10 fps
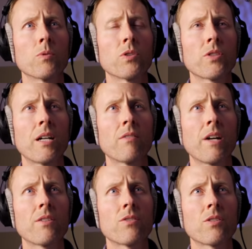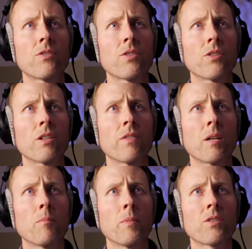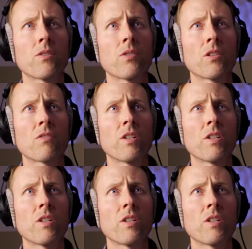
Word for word: will Sound Devices consider giving a Mix Assist